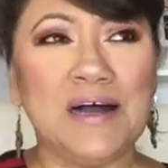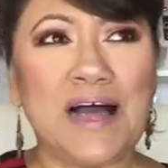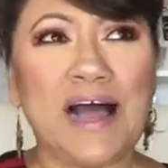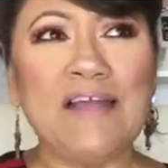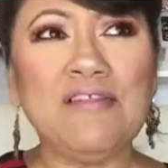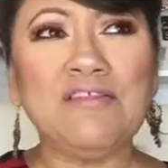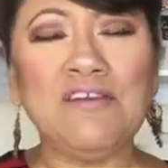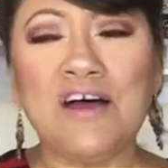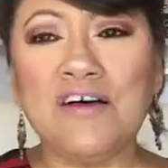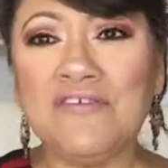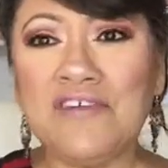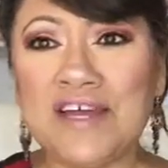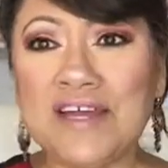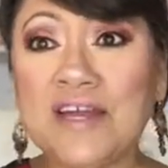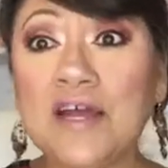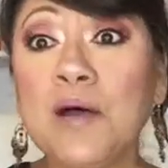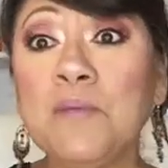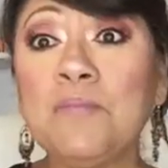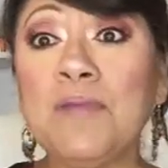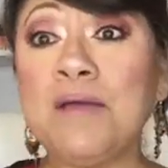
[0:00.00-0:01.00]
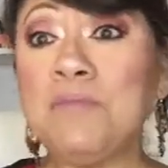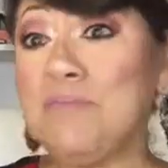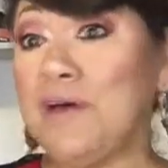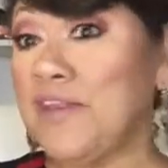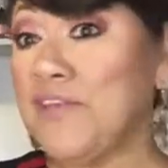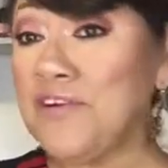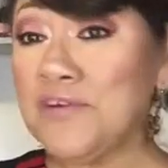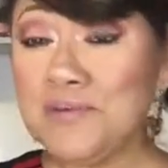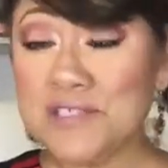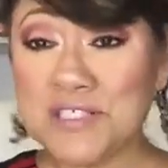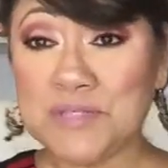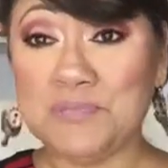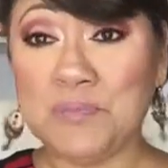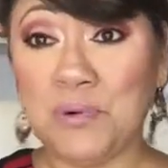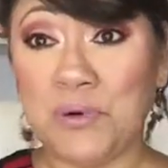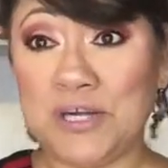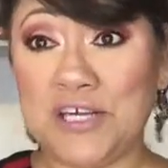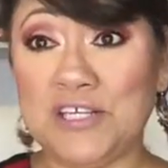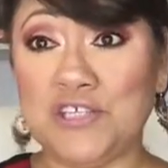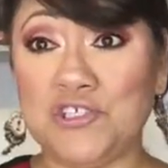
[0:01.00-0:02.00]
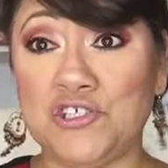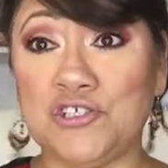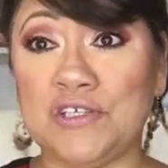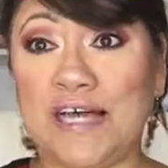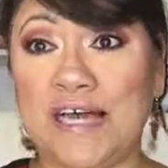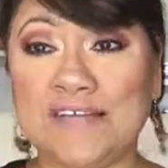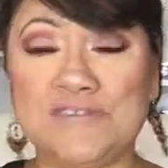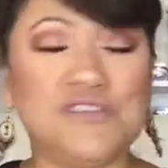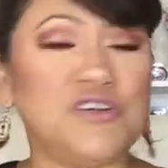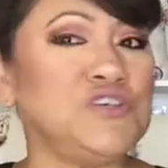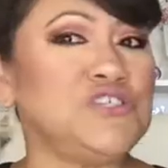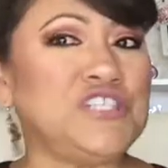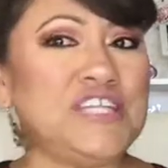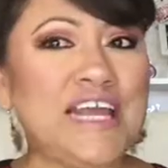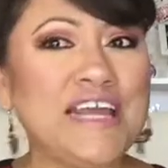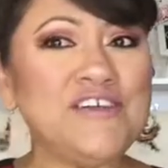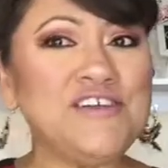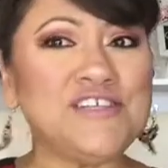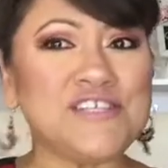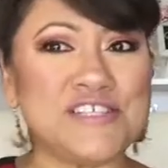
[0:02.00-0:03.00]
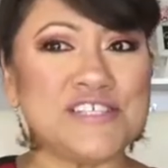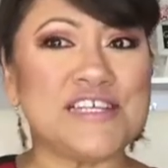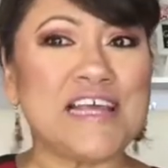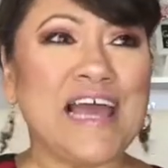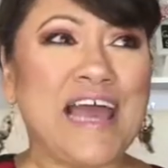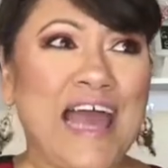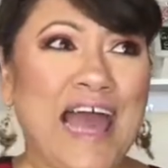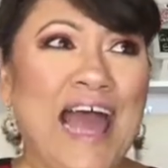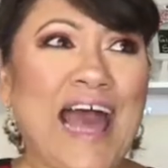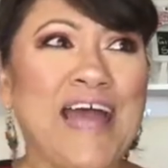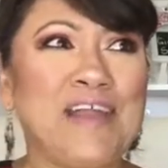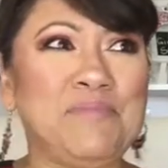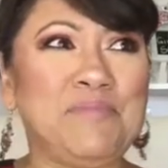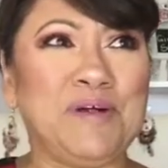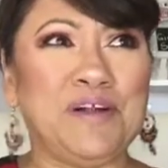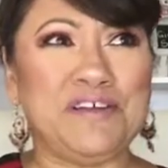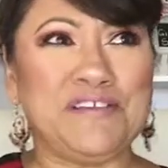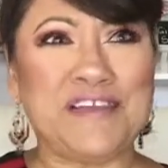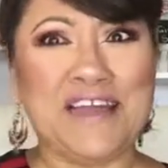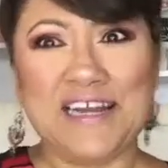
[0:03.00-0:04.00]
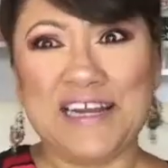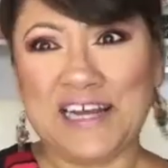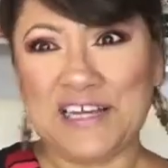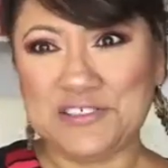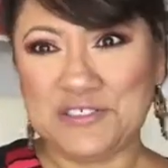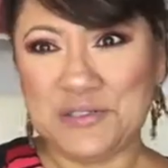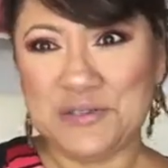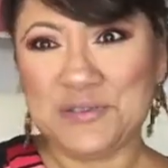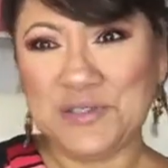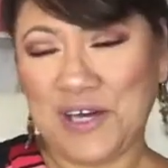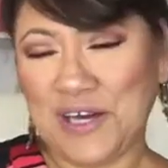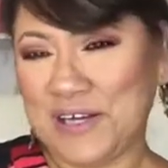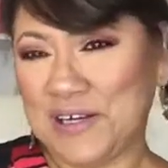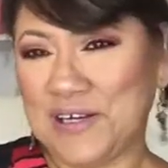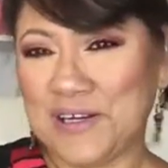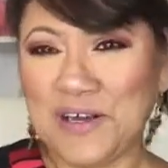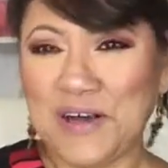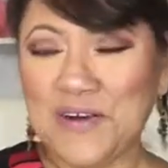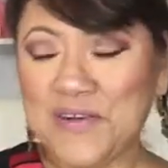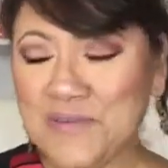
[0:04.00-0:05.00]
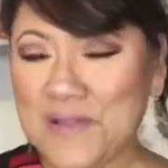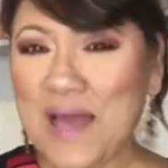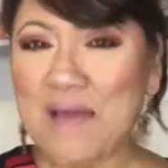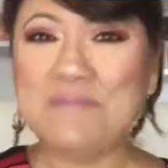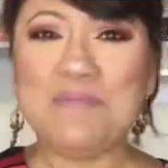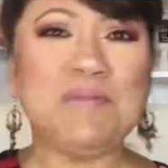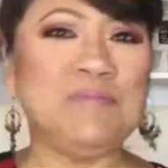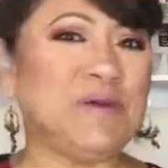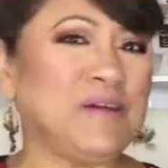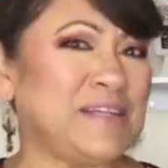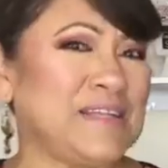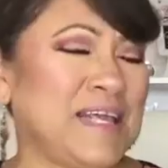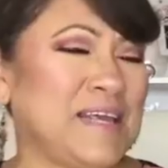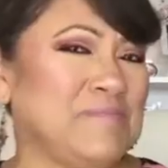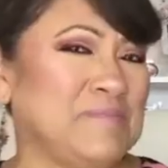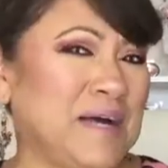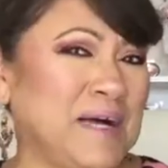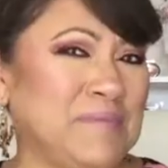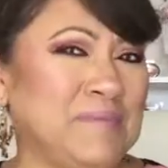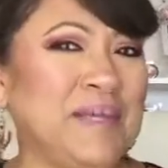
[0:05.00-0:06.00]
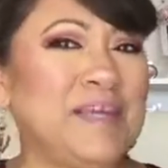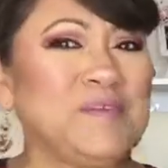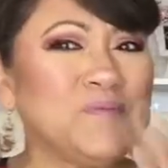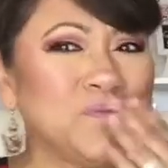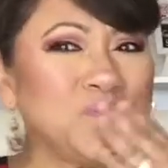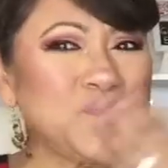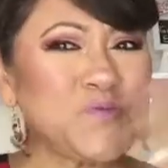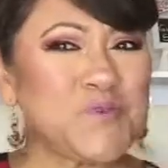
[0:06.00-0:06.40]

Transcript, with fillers: I love it. My mother was born in July, so she just had a birthday not too long ago. Happy birthday, mommy.